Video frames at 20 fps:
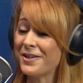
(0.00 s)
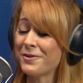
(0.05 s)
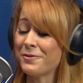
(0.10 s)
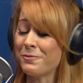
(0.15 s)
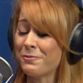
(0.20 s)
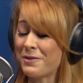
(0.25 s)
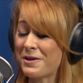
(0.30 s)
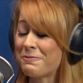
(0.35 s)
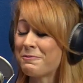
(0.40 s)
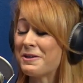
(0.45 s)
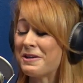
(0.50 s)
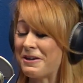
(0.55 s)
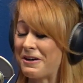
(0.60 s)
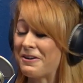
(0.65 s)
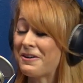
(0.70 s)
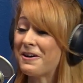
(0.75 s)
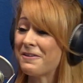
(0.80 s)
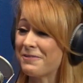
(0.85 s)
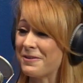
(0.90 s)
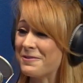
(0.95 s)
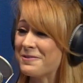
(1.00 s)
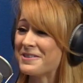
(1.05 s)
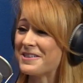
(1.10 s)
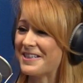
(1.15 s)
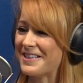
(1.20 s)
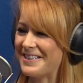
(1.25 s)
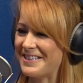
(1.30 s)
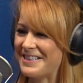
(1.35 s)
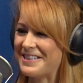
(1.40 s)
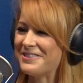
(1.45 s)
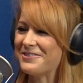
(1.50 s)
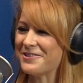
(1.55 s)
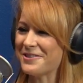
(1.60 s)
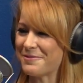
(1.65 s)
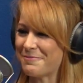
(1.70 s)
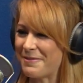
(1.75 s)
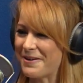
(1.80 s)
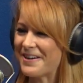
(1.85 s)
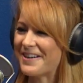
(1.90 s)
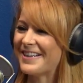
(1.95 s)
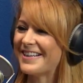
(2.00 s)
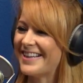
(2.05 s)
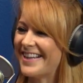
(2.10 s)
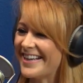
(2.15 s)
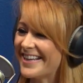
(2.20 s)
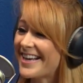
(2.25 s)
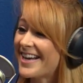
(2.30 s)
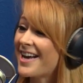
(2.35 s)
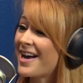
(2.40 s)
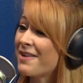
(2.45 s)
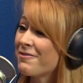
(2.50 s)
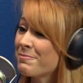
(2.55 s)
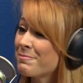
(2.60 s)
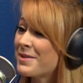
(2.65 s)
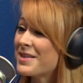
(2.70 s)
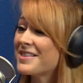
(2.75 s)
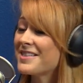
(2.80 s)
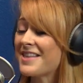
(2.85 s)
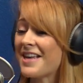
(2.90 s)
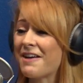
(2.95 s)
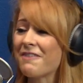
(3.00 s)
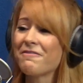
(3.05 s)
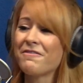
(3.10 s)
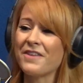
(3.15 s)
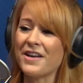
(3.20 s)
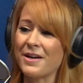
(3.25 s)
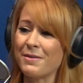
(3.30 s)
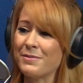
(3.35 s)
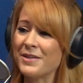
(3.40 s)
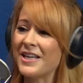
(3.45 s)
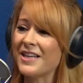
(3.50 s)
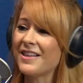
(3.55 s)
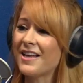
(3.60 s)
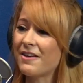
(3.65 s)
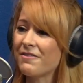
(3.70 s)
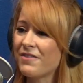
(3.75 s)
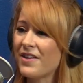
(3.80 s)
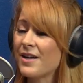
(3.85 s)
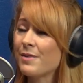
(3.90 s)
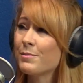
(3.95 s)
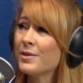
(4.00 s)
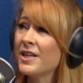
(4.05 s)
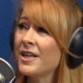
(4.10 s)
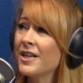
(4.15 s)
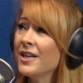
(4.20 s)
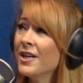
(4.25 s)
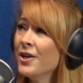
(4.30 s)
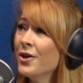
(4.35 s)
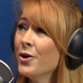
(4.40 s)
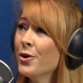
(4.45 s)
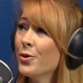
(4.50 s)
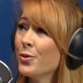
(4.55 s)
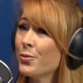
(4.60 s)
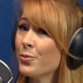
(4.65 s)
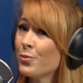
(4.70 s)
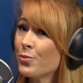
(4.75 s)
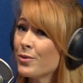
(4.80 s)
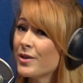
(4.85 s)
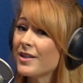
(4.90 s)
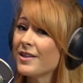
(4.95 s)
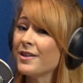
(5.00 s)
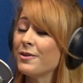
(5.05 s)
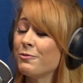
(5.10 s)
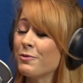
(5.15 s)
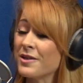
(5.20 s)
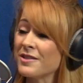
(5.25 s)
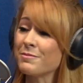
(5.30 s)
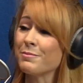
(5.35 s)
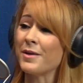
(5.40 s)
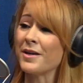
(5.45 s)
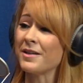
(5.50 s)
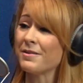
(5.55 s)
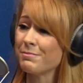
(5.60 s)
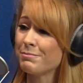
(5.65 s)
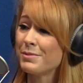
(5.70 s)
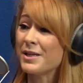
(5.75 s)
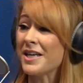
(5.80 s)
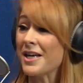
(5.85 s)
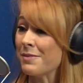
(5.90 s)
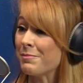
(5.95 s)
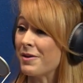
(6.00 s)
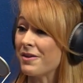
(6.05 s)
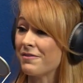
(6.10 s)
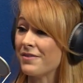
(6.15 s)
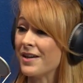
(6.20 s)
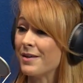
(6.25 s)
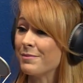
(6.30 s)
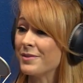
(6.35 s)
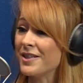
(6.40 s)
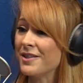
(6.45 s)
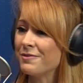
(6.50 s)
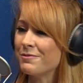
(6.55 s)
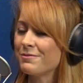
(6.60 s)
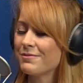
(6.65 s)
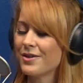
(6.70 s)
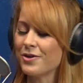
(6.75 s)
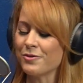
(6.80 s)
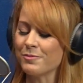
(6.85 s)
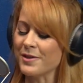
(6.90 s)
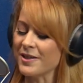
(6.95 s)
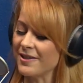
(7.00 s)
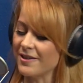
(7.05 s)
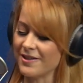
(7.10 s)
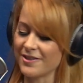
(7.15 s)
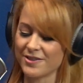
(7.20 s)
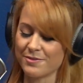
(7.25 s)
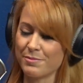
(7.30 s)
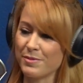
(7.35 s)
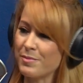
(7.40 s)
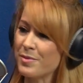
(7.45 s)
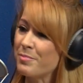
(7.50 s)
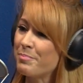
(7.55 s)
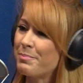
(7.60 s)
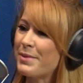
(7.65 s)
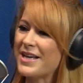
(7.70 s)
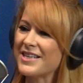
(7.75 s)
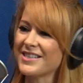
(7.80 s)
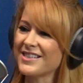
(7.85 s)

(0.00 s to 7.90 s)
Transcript: when we got off it was a continuous party like yeah. i've missed yeah. that family and that family really was my became my family and right. oh my gosh and a lot of that